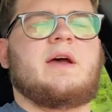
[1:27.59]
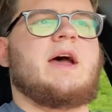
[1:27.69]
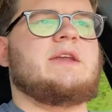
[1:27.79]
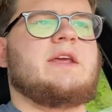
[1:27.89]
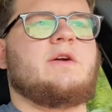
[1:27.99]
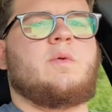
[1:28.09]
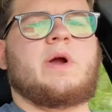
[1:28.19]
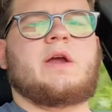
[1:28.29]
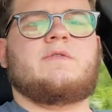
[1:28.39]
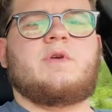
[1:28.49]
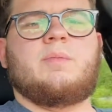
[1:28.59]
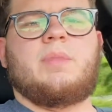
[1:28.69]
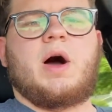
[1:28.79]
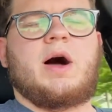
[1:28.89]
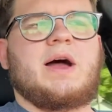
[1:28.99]
a deal where if you
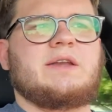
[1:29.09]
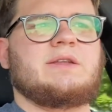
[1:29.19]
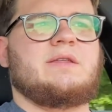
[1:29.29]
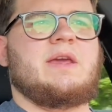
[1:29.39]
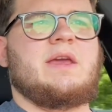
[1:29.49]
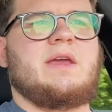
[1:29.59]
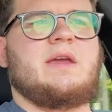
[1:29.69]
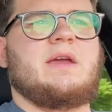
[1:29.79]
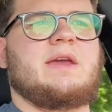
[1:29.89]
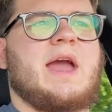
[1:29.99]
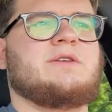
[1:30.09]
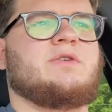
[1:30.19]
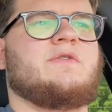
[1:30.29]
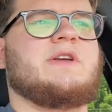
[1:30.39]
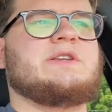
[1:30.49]
bought the
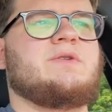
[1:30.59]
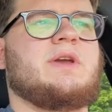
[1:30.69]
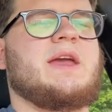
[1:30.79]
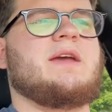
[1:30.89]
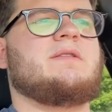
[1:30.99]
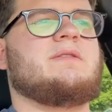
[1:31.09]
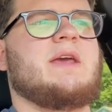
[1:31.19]
KTuner V2 kit,